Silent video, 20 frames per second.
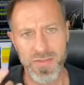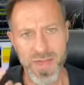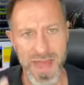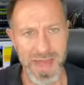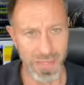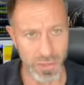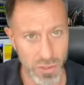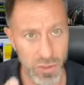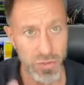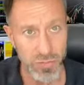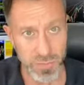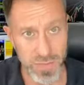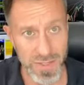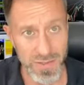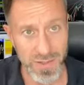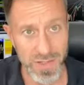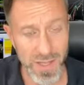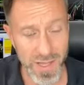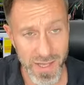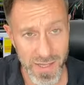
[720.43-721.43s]
That could
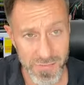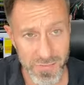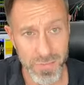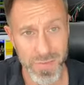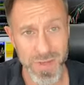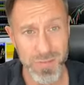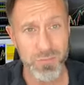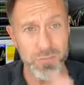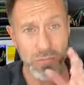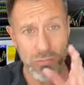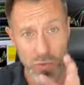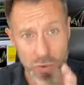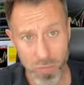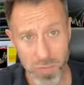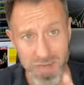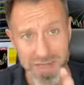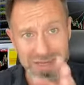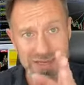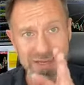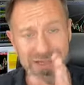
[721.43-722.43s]
be the case, but it
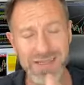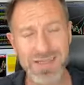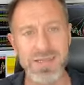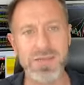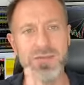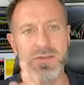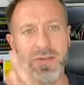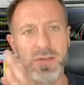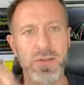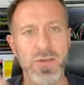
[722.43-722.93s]
probably needs